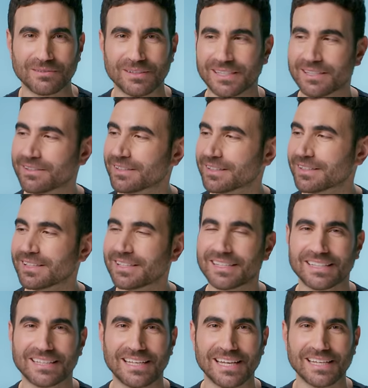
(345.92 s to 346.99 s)
really got
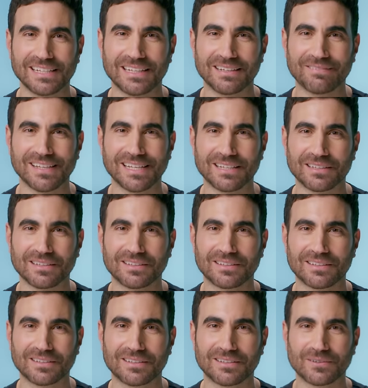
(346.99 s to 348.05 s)
to get your love in. Do you
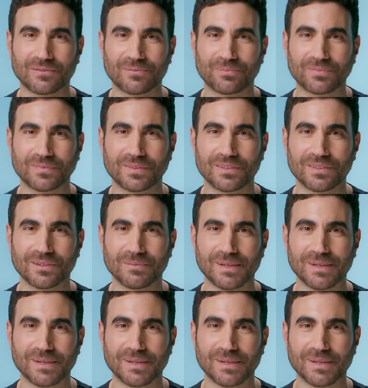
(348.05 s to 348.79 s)
know